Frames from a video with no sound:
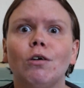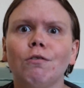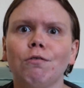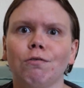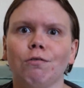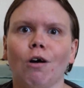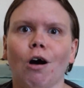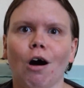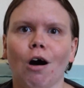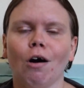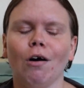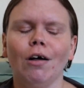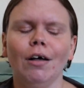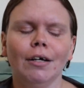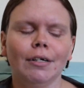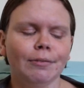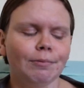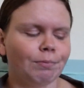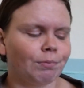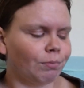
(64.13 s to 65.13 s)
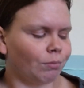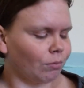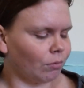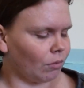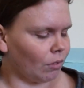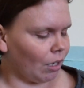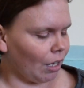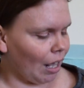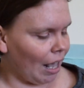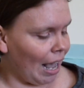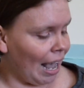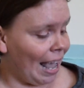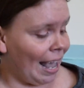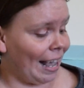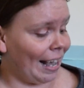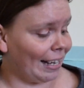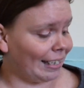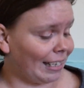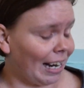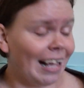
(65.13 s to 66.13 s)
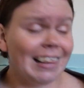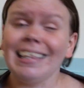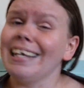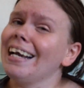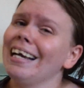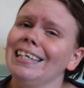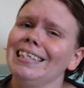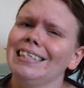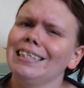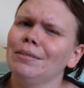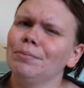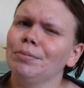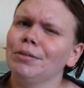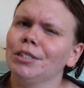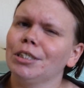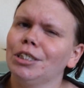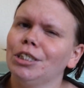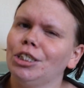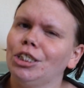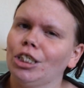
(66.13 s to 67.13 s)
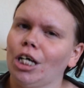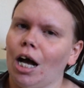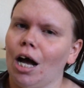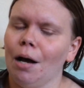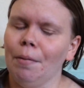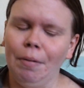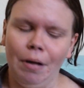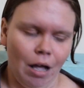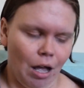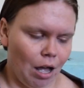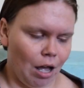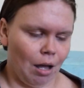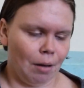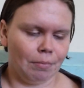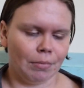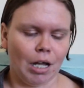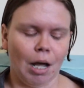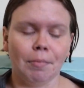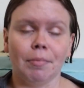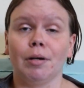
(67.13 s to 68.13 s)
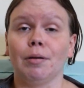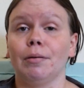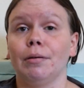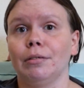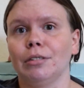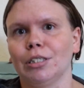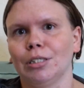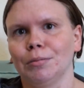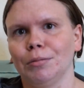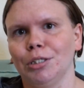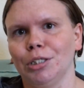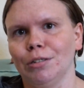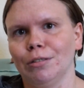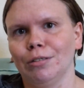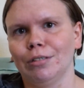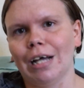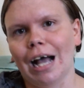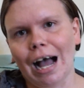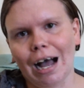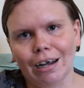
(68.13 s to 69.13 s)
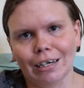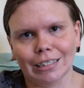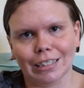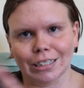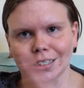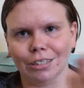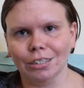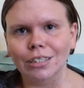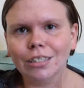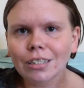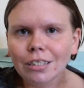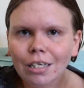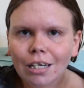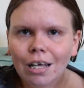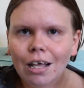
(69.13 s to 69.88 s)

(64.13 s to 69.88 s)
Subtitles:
fall, and I think I did a pretty good job coming up with some cute ideals